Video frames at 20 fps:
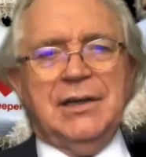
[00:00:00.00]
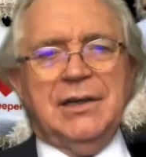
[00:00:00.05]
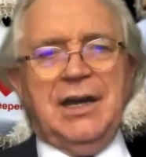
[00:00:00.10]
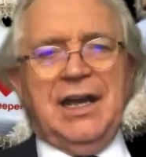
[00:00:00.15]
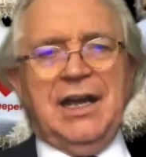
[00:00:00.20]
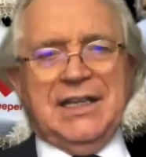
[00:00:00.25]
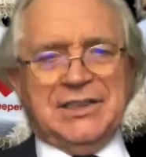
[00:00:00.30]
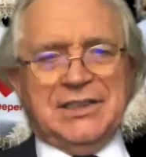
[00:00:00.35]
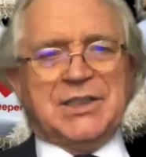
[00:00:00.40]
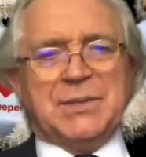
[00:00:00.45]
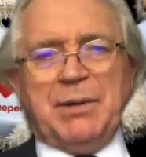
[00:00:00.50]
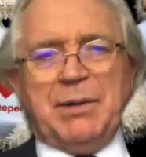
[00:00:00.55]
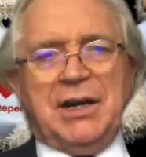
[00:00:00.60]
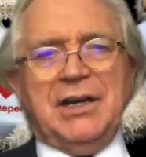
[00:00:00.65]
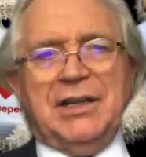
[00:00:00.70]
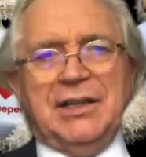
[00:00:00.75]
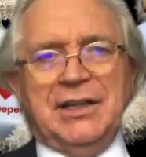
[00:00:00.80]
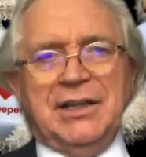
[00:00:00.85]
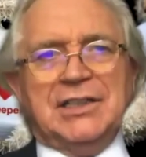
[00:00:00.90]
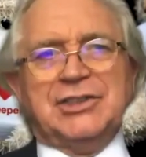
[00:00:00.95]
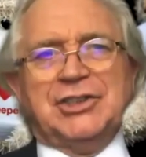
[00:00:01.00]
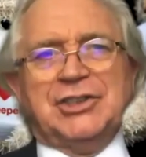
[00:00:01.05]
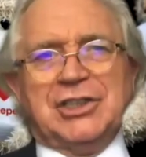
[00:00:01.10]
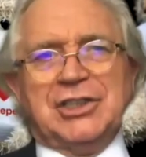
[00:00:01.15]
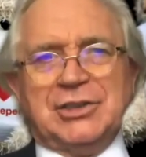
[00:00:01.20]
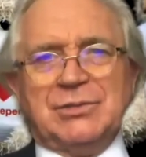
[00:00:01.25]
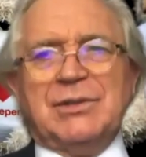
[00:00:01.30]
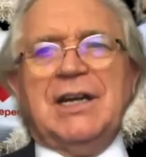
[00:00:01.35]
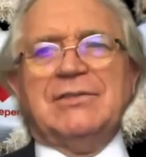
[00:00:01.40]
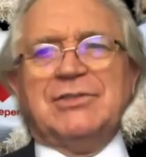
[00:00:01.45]
Inspire lunch
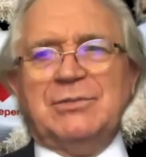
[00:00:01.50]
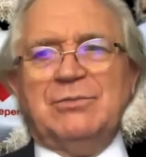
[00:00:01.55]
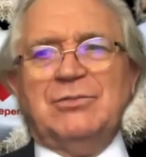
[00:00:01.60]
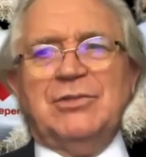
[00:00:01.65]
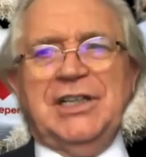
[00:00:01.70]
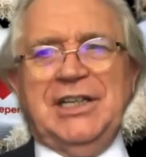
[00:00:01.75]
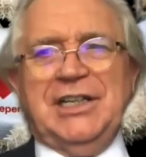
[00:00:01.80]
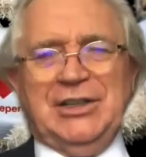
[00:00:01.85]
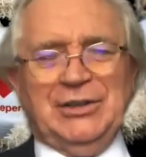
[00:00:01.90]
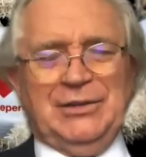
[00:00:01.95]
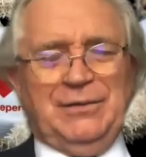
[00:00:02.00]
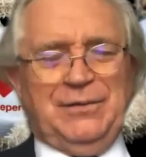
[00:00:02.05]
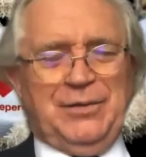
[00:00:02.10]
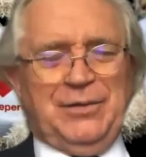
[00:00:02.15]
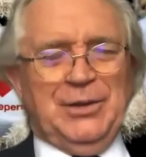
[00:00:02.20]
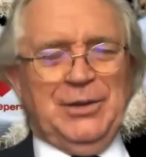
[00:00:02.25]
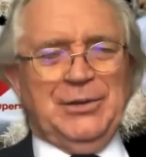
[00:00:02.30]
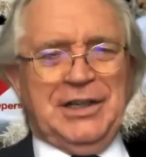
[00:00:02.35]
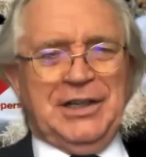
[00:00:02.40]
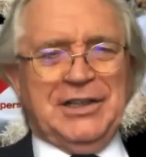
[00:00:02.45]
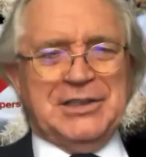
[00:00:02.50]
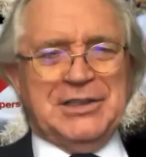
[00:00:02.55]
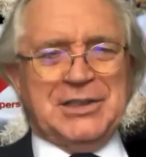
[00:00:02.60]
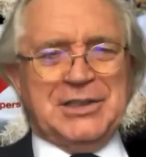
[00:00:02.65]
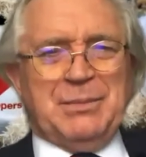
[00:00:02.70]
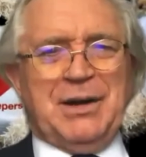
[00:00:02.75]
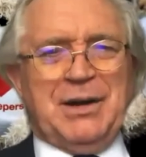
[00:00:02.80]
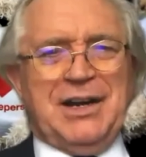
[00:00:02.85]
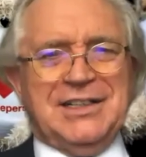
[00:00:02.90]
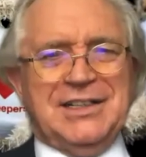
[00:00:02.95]
because we have some really good food on
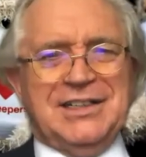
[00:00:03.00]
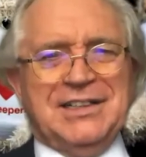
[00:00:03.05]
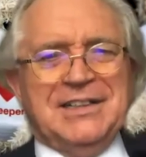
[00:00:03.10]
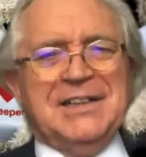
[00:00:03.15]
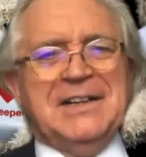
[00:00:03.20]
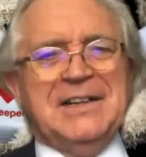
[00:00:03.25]
Inspire.